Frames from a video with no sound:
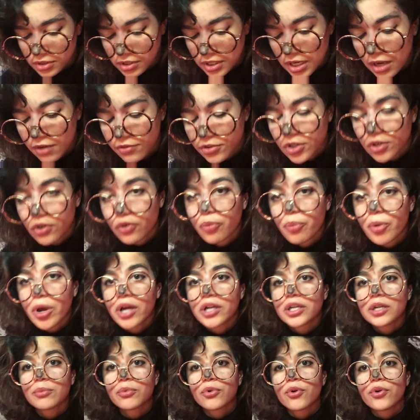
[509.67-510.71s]
Now, if you don't
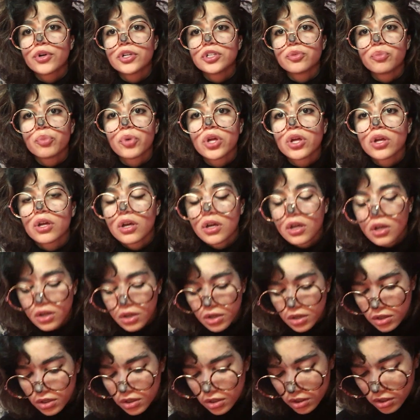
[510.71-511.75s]
mind, I'm going to be
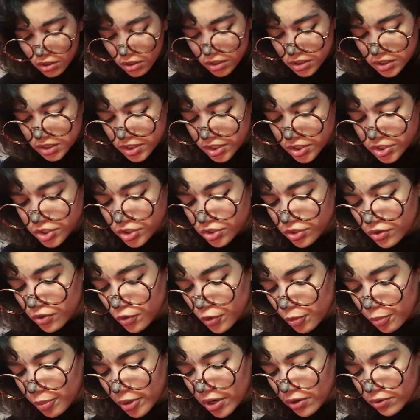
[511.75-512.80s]
teaching
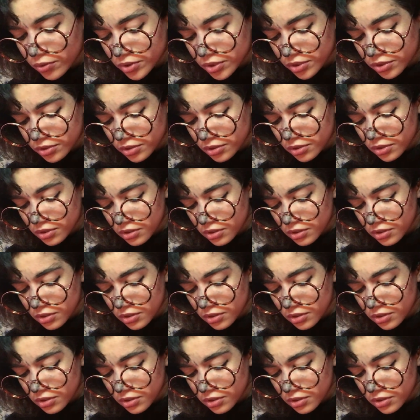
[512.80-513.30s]
you about